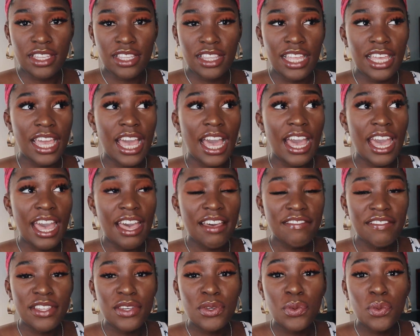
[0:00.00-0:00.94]
Like I
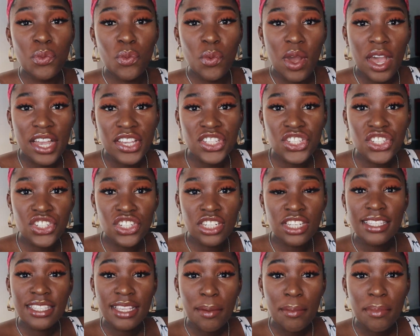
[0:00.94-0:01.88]
haven't watched
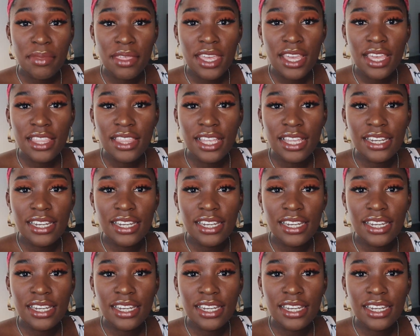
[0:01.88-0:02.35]
something